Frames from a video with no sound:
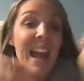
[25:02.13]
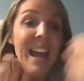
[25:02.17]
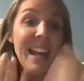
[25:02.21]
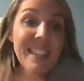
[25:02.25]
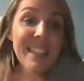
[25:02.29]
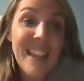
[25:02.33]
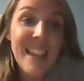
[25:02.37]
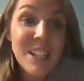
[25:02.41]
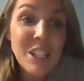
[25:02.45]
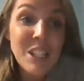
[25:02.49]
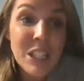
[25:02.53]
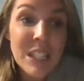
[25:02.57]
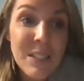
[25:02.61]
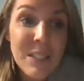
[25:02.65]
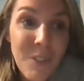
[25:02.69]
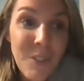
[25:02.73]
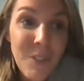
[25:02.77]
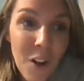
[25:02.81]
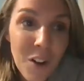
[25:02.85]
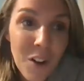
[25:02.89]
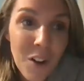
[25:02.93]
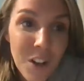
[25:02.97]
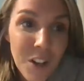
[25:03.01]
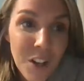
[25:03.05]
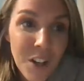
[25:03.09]
and that just
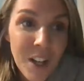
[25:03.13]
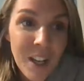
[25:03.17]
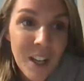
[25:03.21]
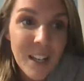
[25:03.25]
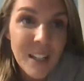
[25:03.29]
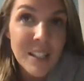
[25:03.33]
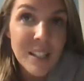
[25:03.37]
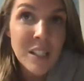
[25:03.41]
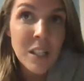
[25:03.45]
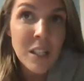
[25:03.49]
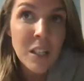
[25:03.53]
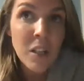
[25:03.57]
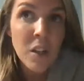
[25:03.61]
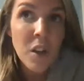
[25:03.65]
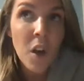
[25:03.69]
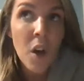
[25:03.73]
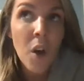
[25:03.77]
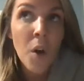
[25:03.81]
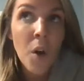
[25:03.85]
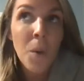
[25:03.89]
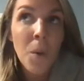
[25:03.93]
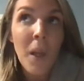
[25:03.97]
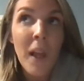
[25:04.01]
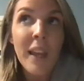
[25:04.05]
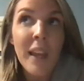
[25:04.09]
felt good to
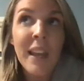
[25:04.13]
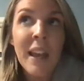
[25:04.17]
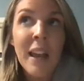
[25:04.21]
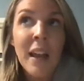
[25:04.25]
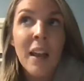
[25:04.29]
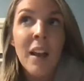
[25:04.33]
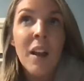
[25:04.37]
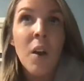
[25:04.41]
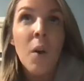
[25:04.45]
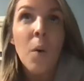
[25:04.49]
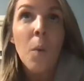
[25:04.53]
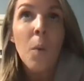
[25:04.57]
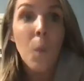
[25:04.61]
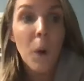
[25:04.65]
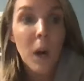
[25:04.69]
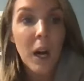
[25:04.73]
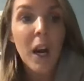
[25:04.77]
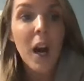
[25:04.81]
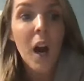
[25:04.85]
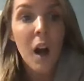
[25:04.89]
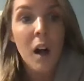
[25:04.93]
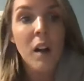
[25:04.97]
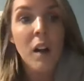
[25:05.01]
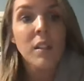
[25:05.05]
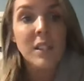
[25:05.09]
know like
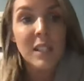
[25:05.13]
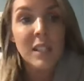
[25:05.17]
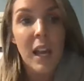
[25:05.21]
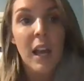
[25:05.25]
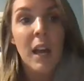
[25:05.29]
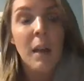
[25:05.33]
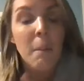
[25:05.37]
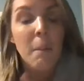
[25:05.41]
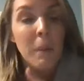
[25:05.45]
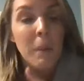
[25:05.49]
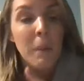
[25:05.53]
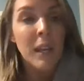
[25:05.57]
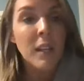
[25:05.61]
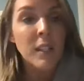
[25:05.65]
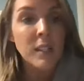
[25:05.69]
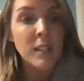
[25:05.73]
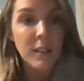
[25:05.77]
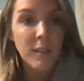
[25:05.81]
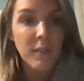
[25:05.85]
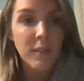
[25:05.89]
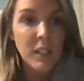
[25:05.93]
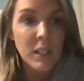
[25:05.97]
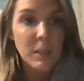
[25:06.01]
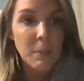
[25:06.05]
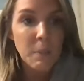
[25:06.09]
we're all set because
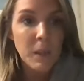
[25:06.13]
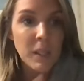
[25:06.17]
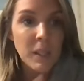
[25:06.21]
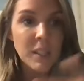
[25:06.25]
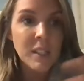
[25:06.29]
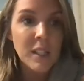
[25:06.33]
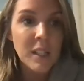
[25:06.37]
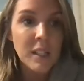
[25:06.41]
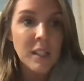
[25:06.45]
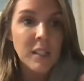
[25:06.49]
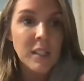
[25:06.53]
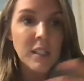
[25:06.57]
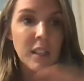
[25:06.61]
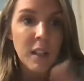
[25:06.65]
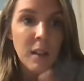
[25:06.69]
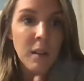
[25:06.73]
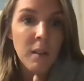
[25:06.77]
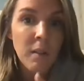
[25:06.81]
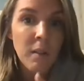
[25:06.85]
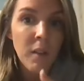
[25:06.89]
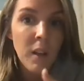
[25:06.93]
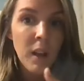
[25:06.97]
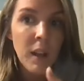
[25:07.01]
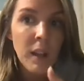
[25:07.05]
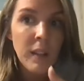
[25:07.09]
of this business
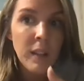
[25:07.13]
and